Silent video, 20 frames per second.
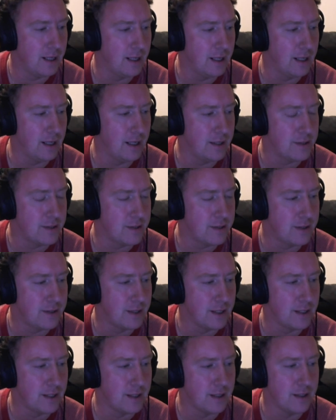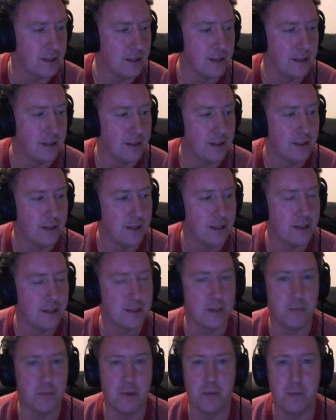it's the it's
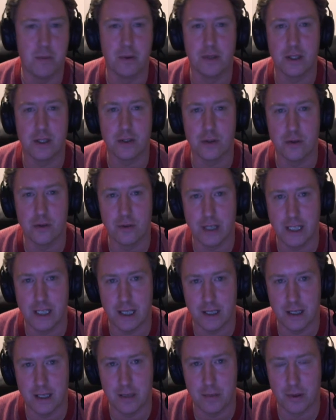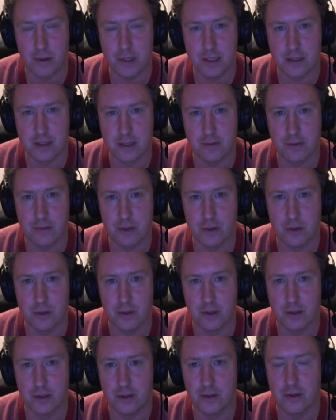the people that do write into points of view or
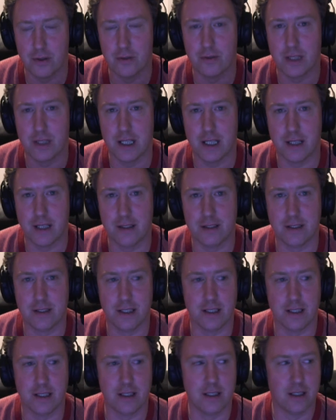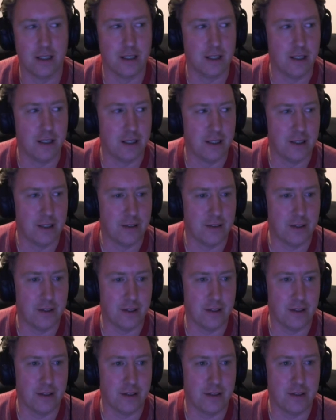do write into the